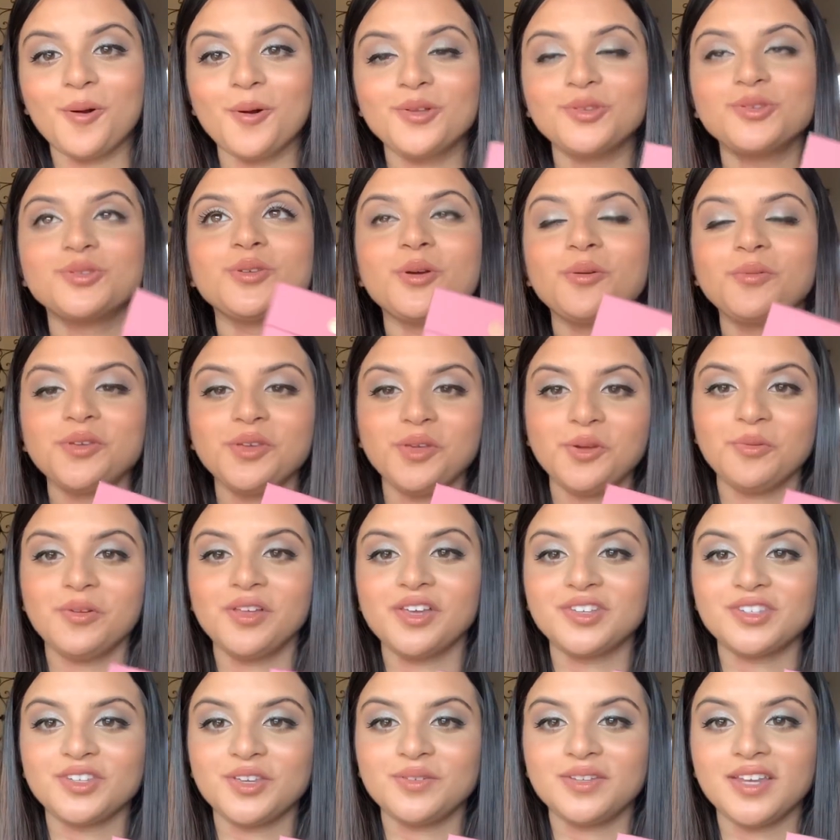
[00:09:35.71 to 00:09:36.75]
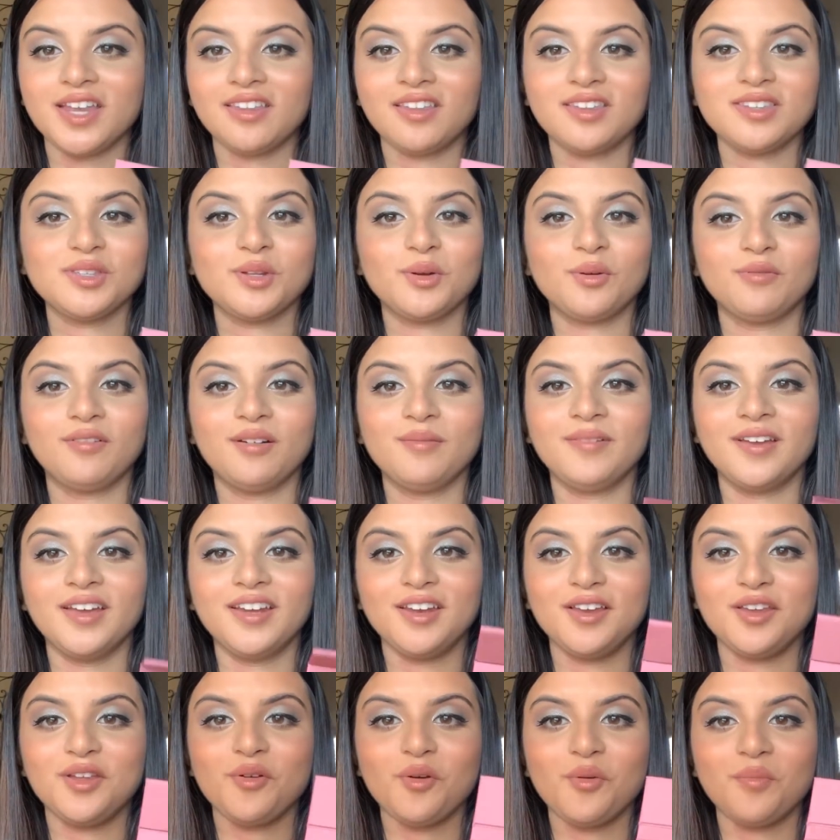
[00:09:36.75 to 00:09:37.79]
It's so cute. Like, so you take this little ribbon
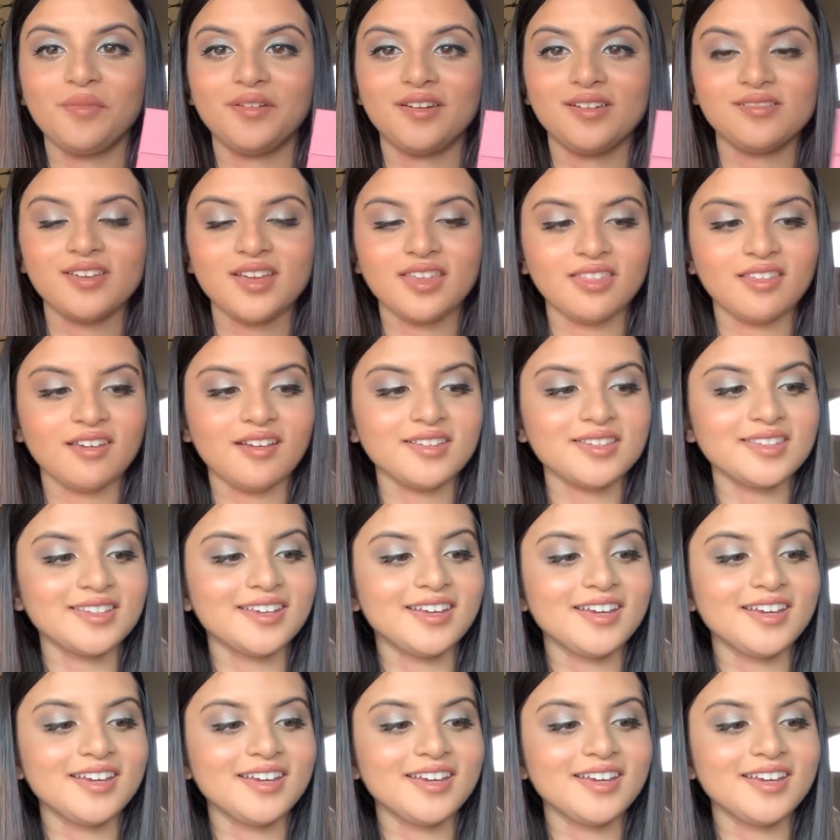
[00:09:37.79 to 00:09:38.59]
and you open it like this,